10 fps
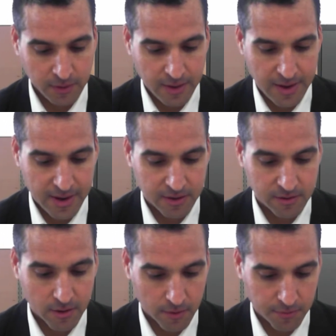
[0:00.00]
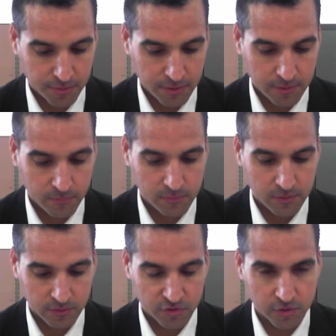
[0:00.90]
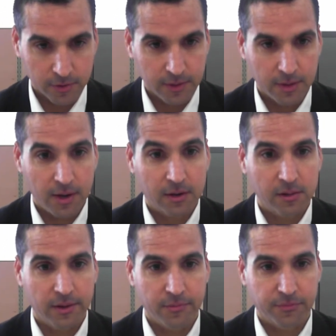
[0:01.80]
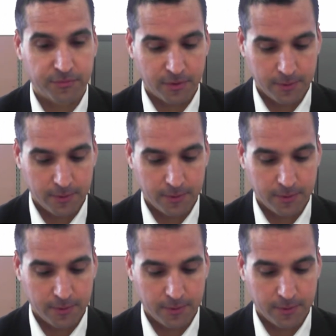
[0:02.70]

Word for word: and earth, usually a cliff.